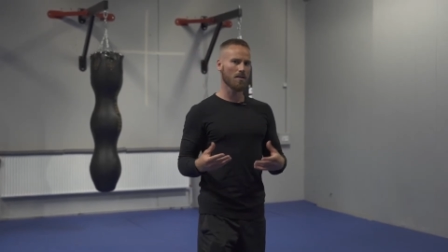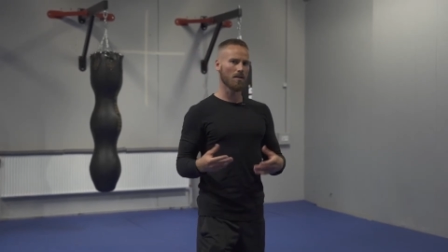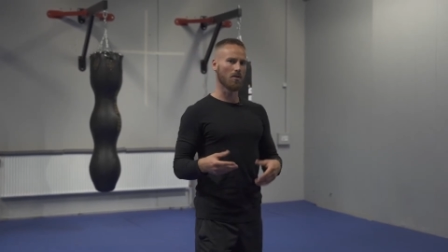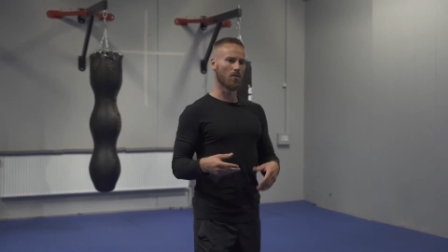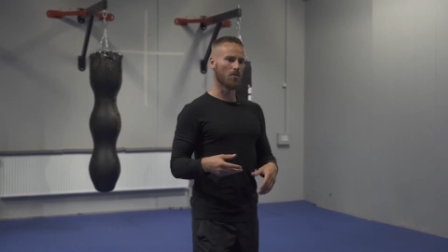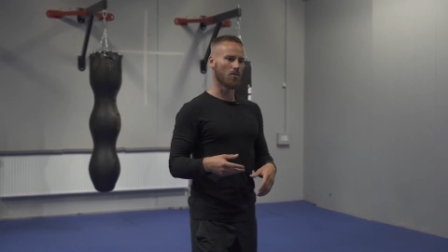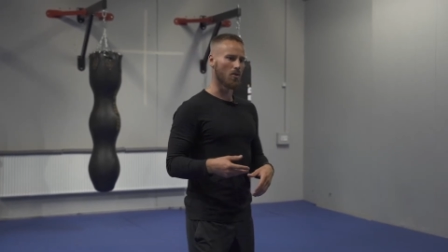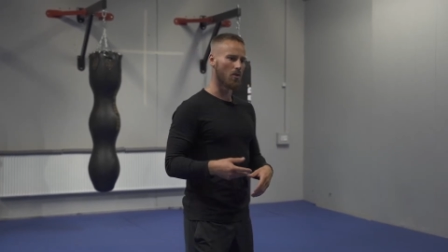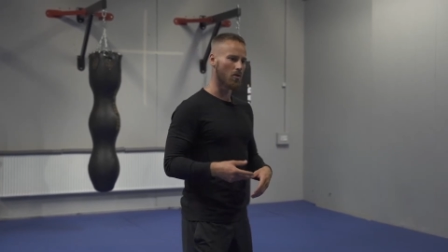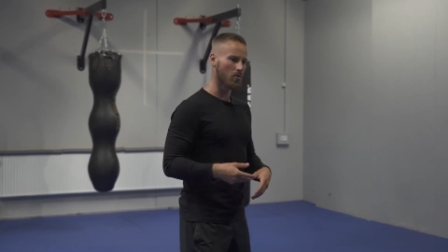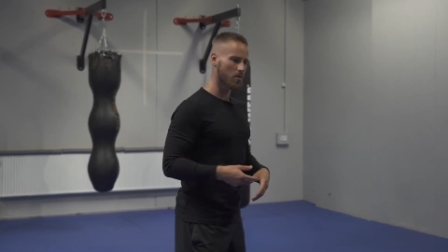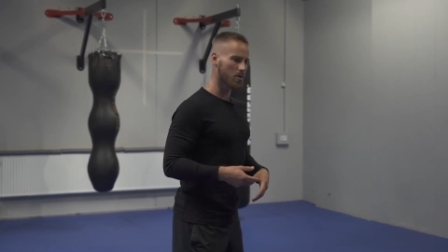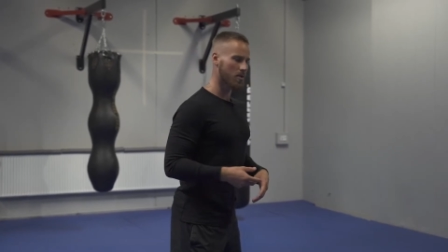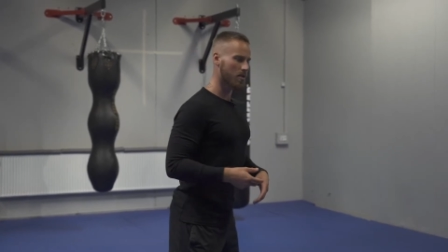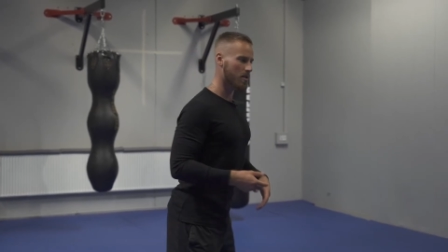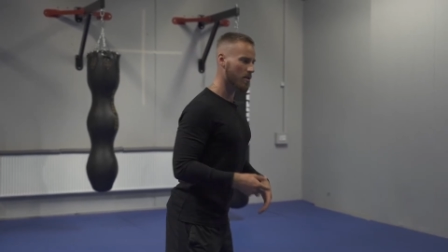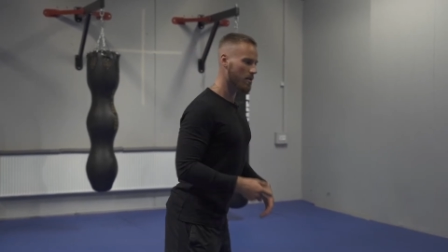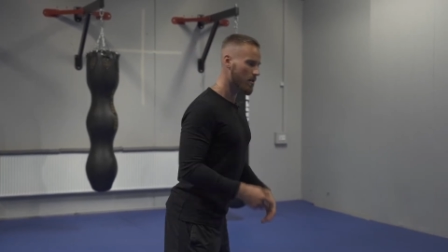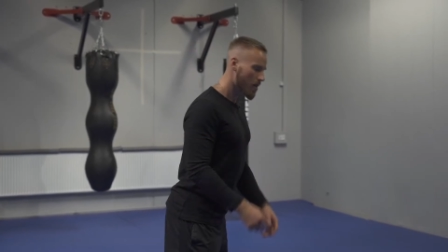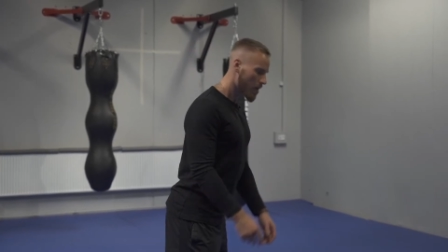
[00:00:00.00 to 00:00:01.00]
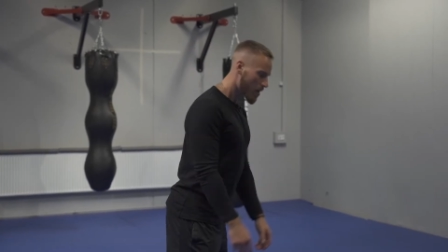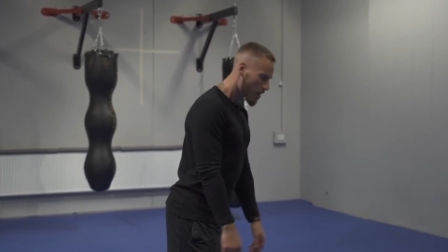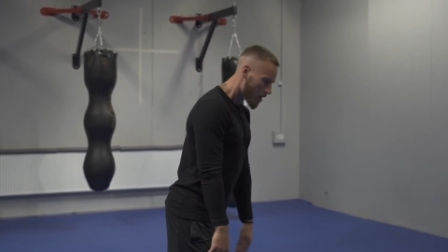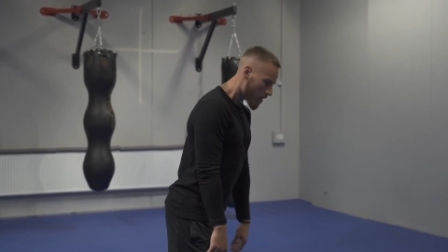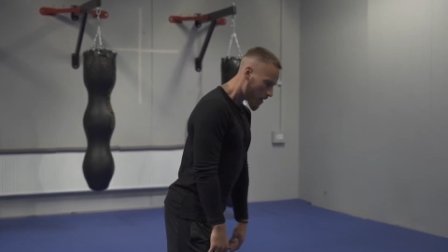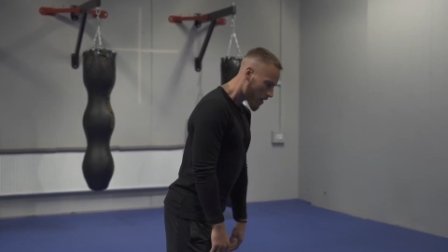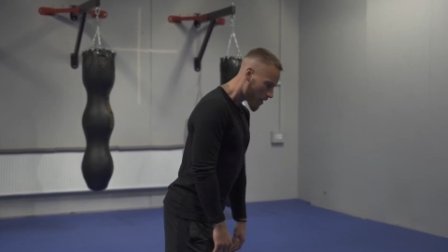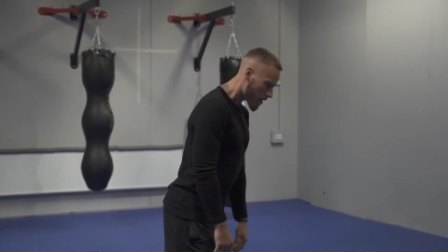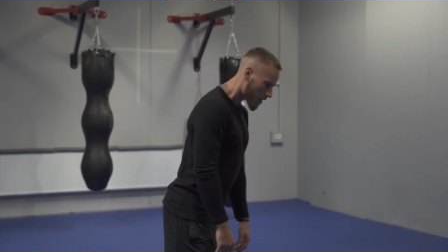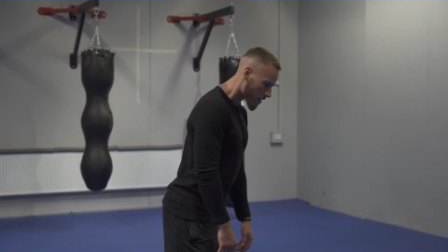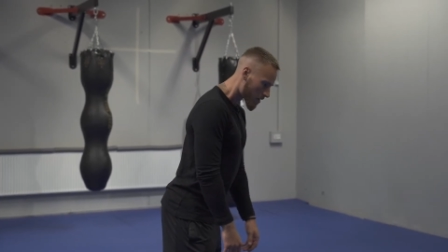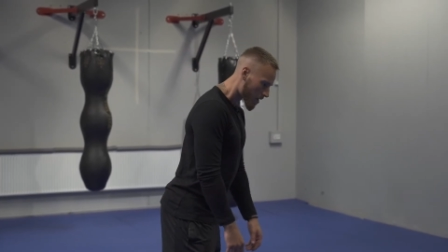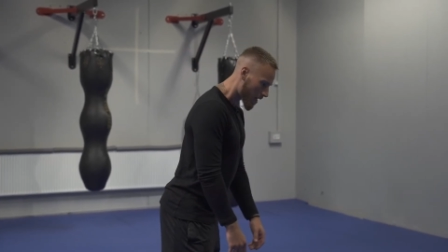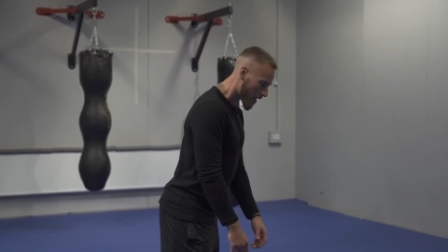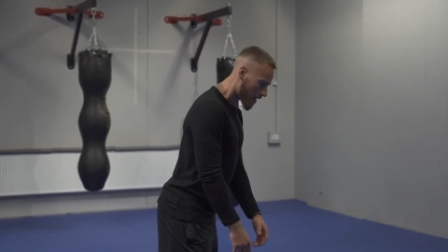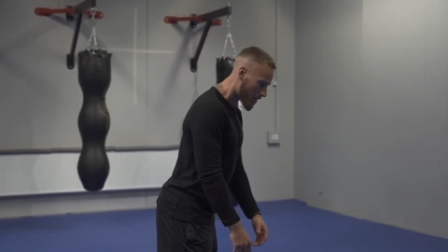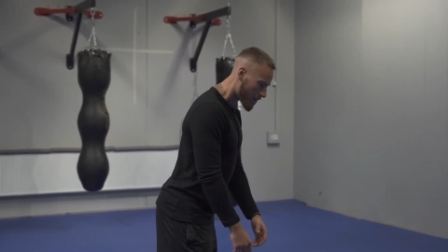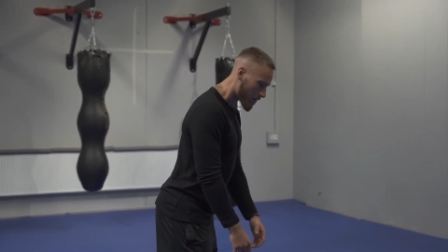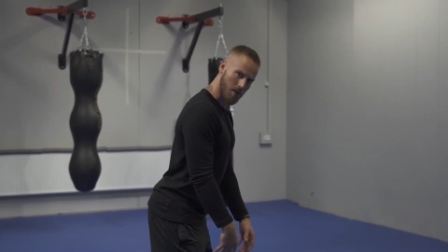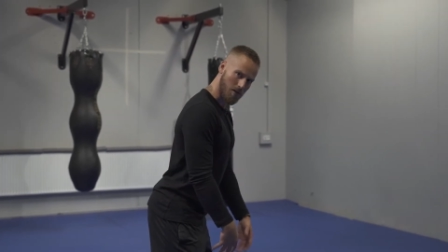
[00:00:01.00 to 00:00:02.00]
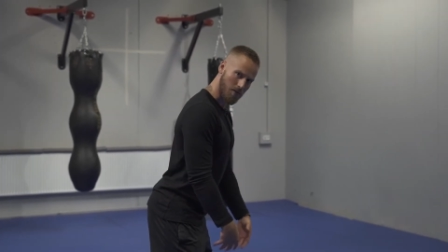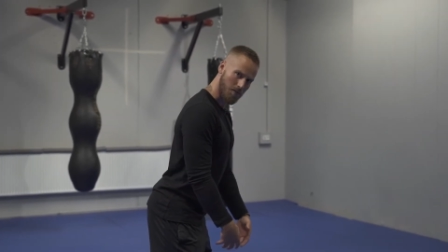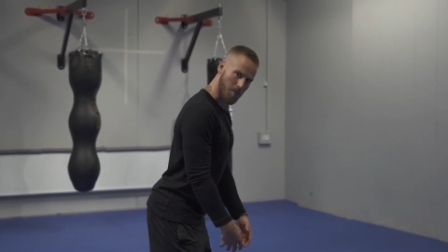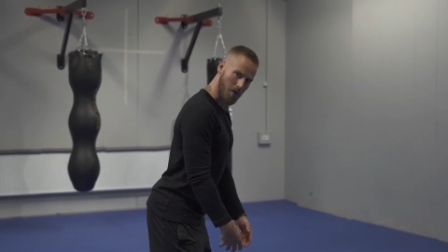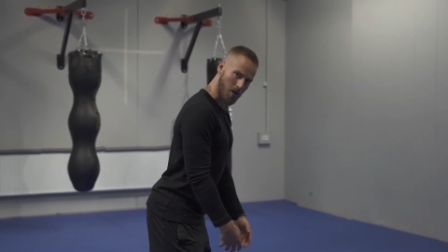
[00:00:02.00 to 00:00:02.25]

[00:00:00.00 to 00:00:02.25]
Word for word: lordosis uh, type of